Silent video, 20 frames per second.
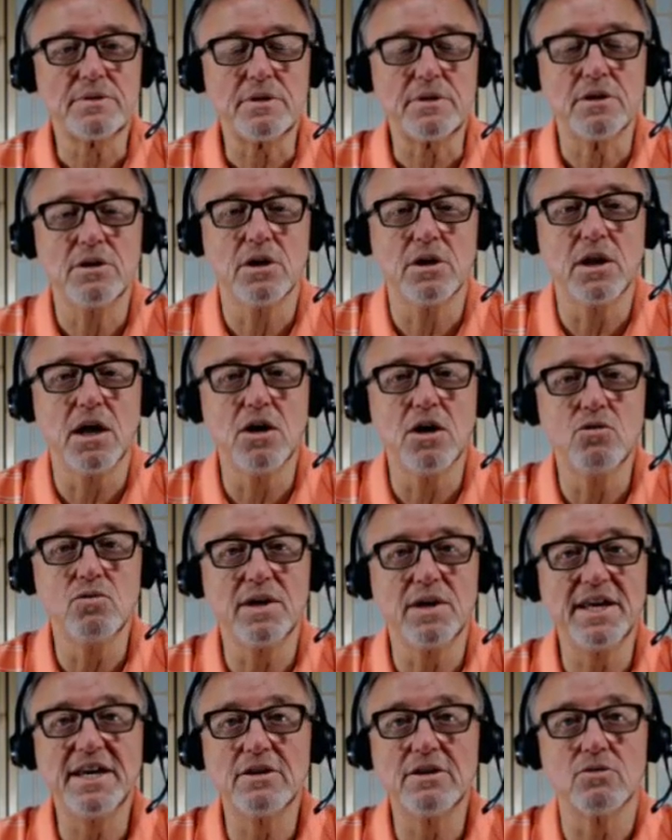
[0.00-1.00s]
Low
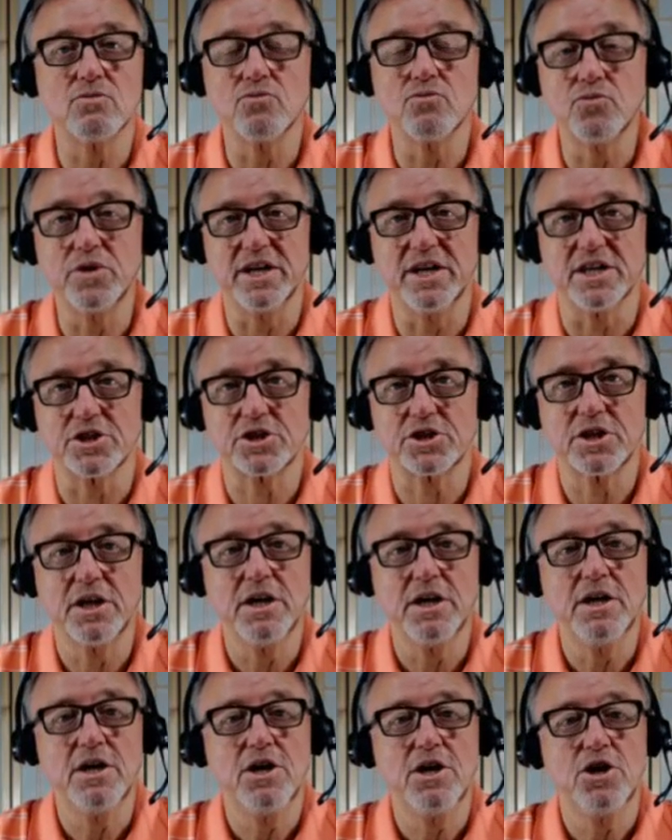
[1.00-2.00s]
legal risk.
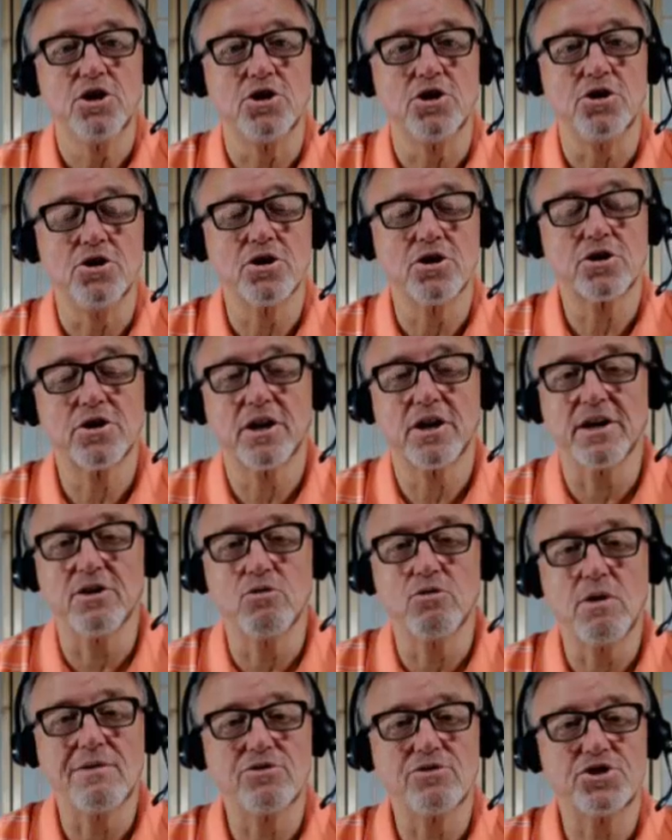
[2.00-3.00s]

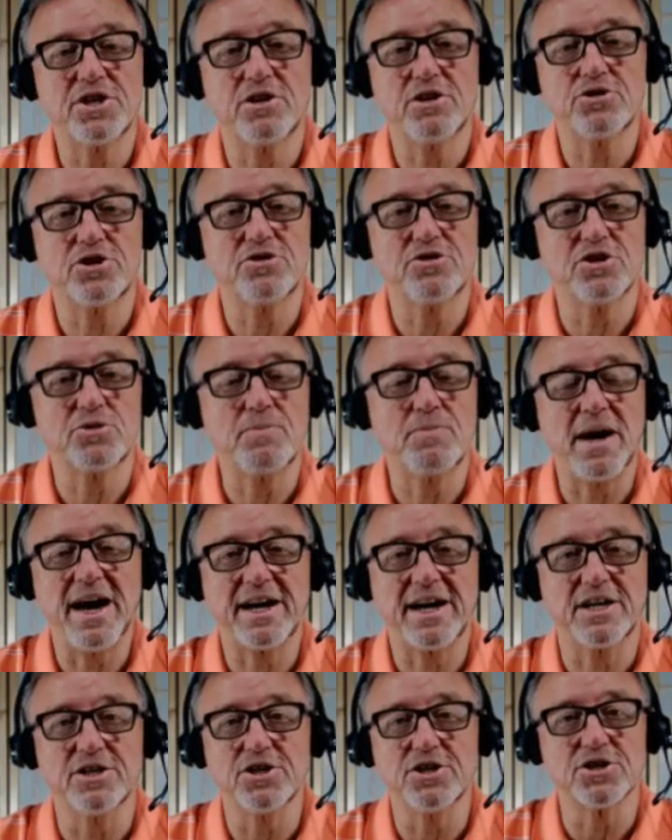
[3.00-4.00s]
Whoever sells you this
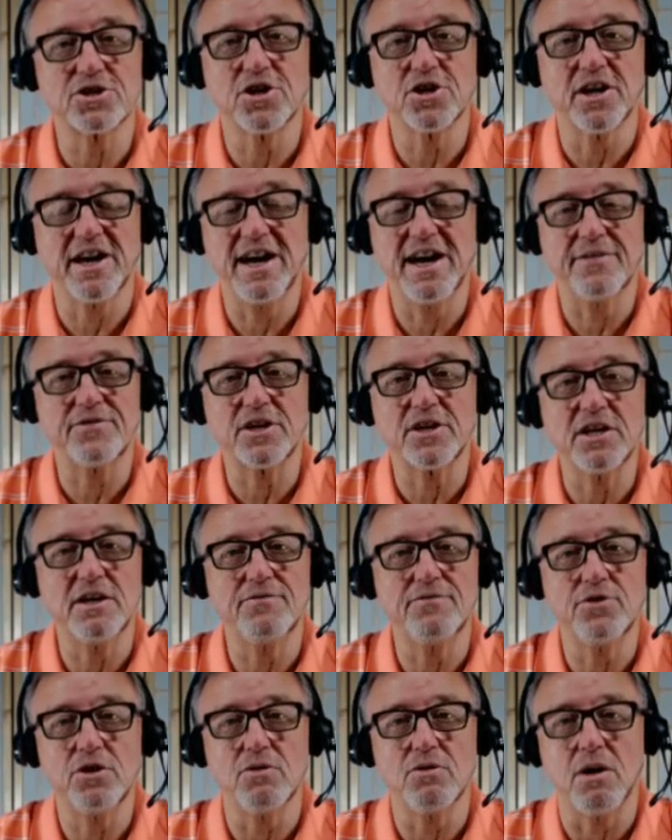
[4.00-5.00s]
package is going to have to
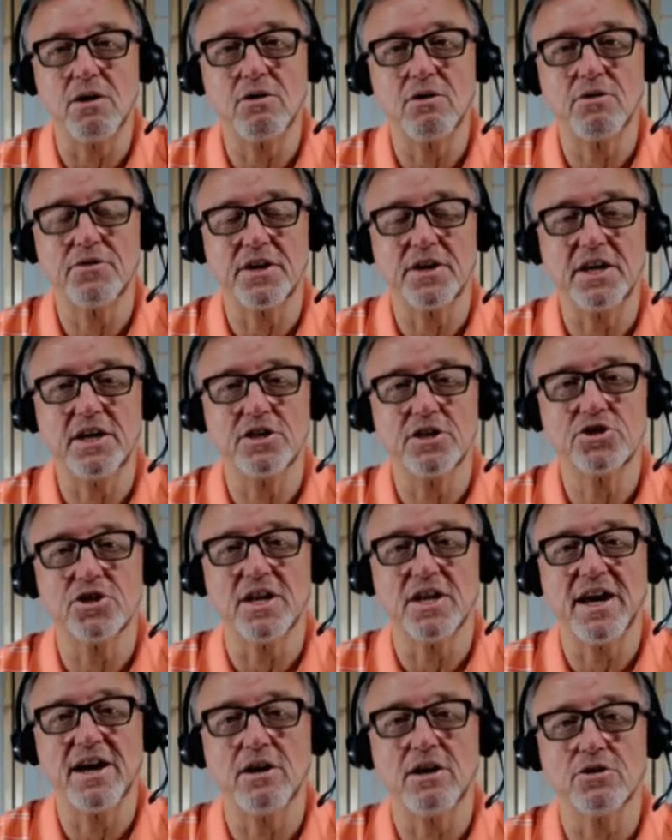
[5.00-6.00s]
give you all the ins and
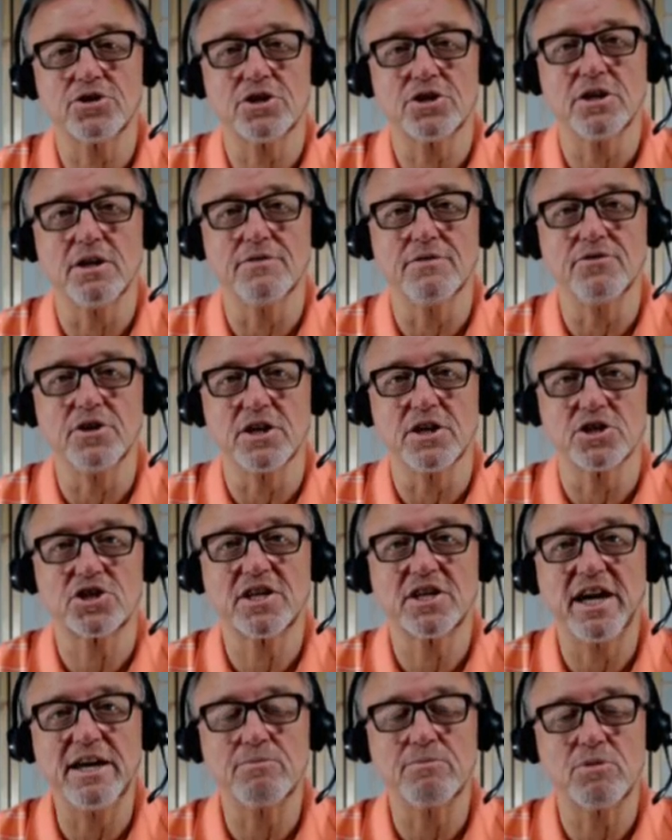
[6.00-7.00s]
outs of the
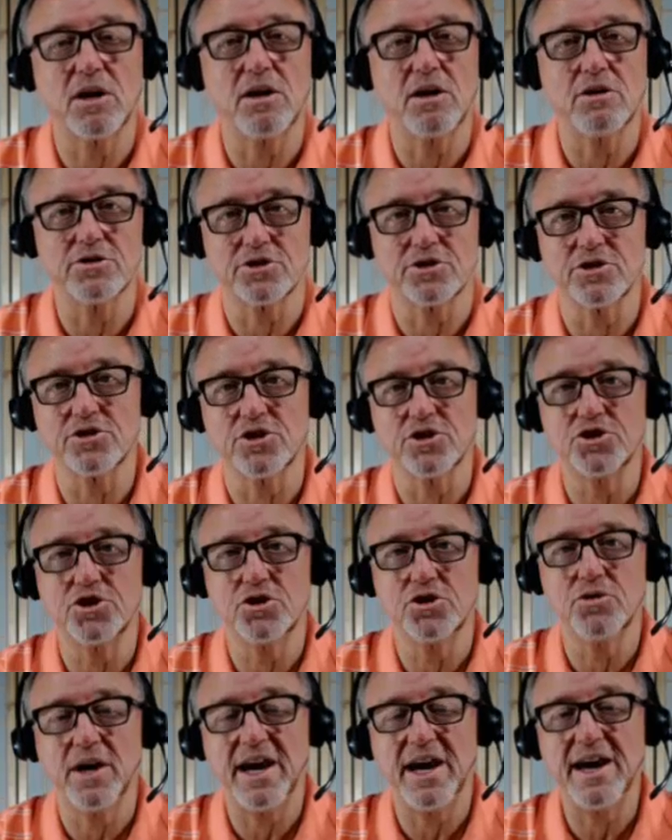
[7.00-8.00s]
escape clauses that
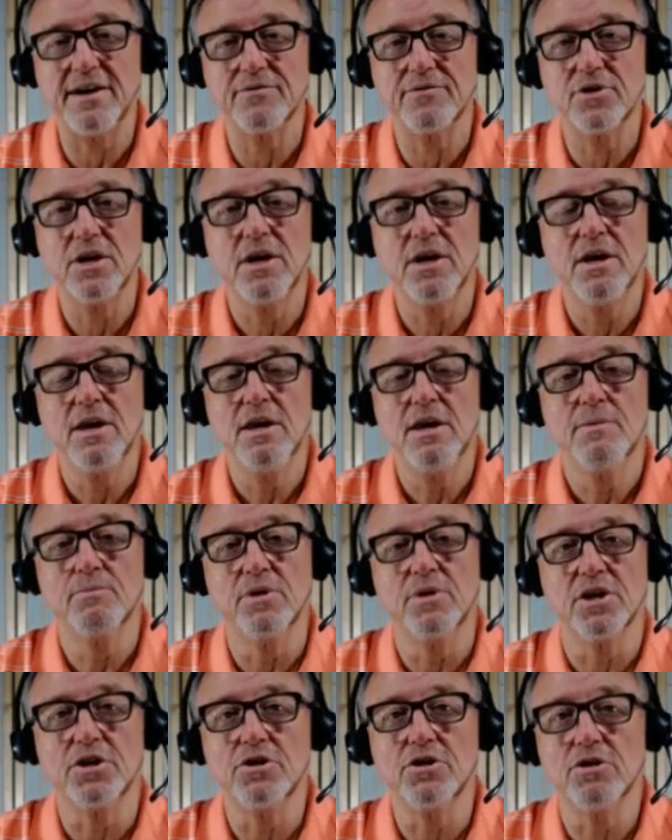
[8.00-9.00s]
you have,
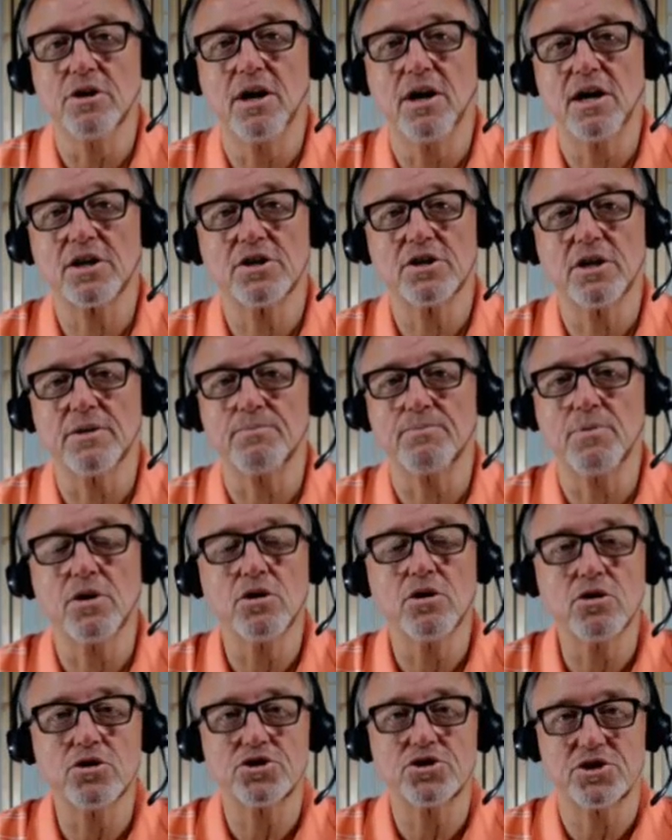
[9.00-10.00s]
but you're not going to
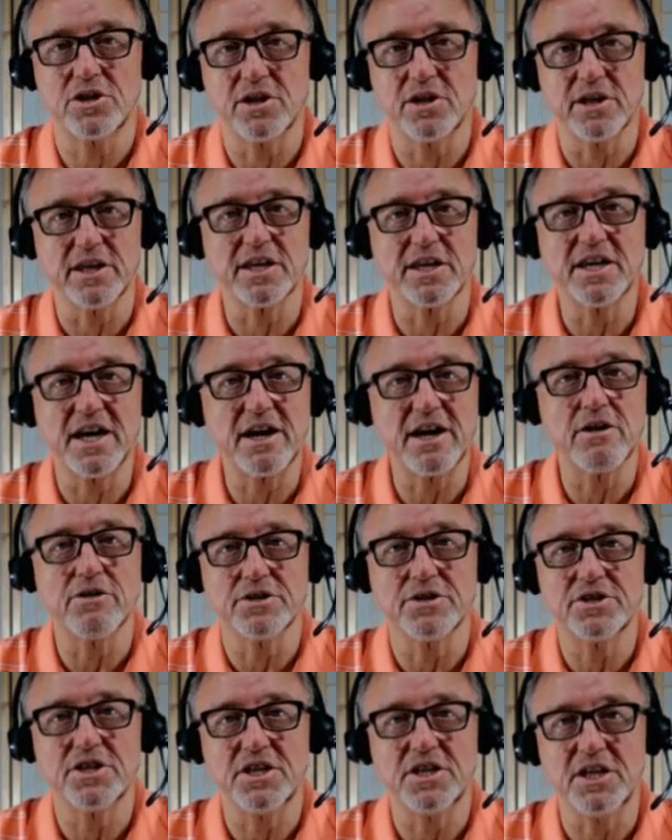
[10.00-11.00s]
personally
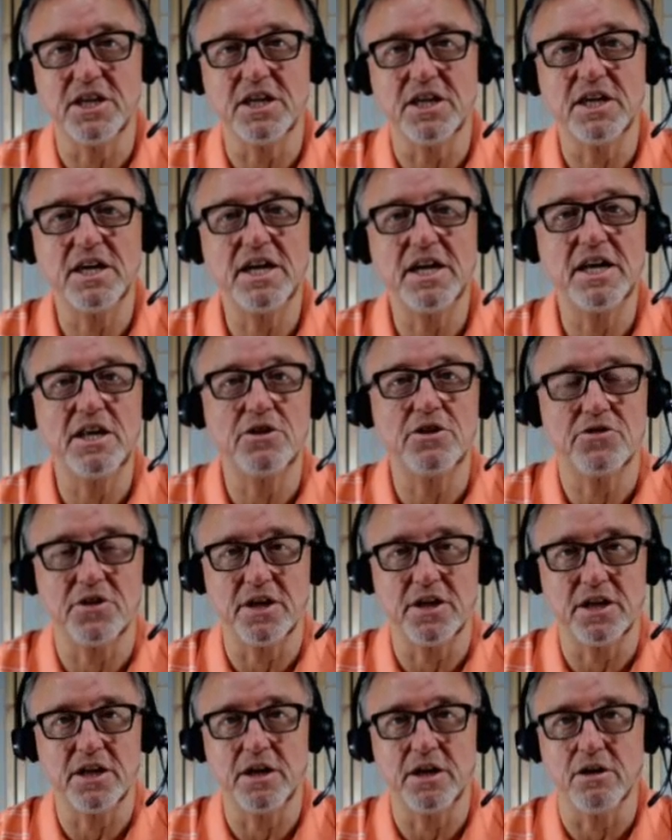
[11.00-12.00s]
guarantee
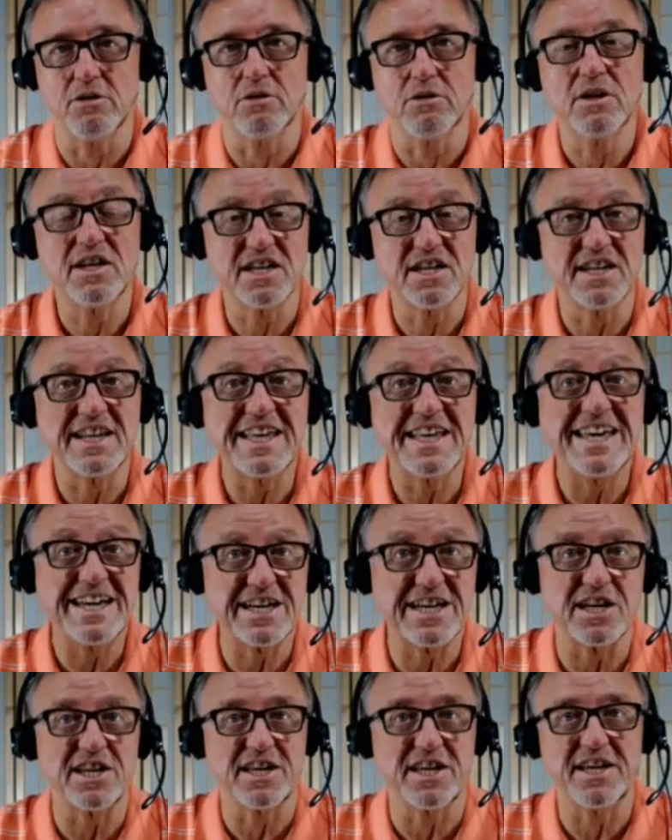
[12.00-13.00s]
anything here
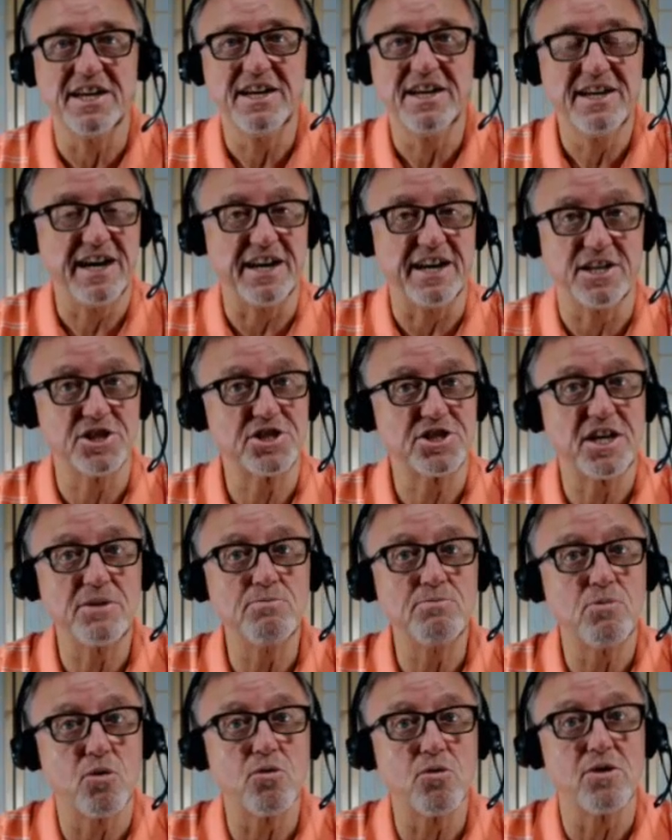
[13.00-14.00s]
legally. I didn't say
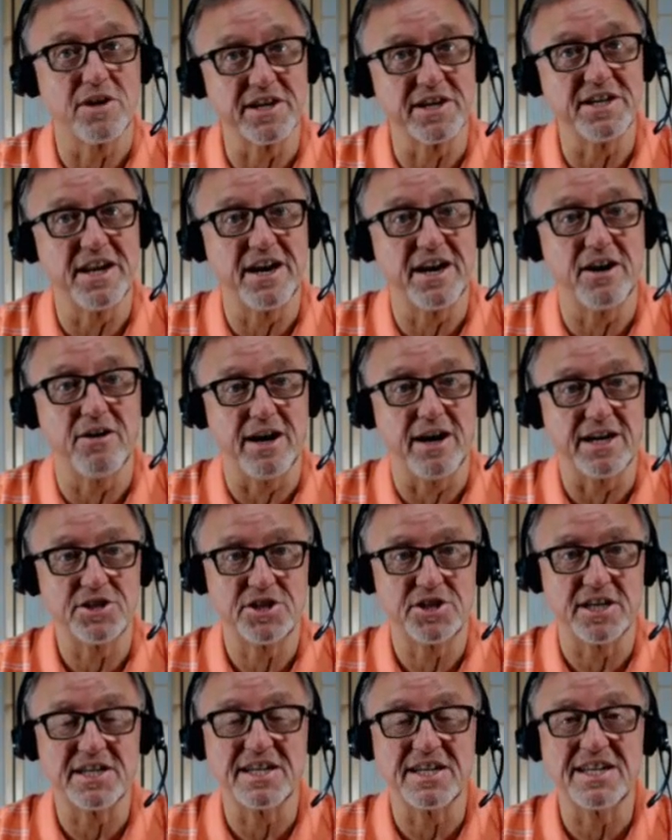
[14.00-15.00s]
morally now, I
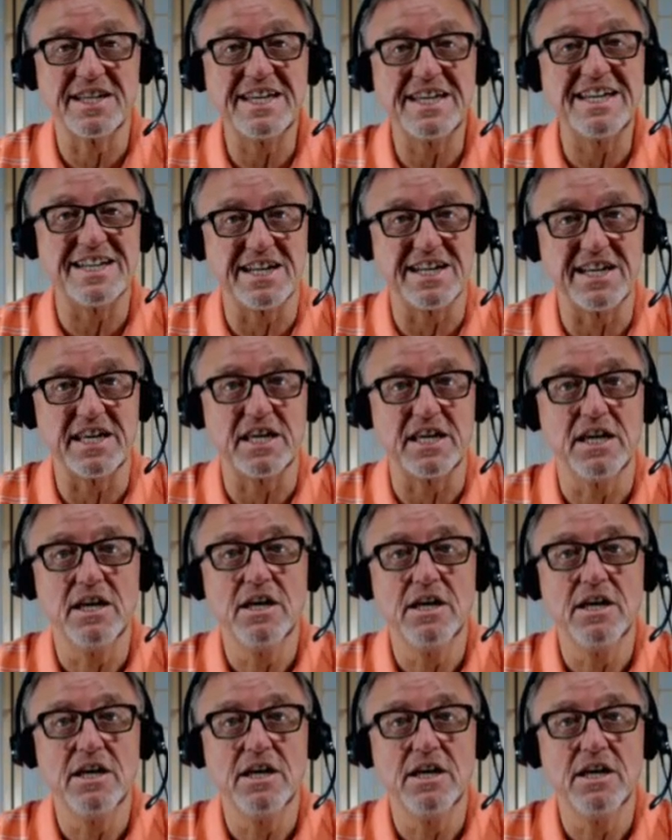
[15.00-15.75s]
said legally.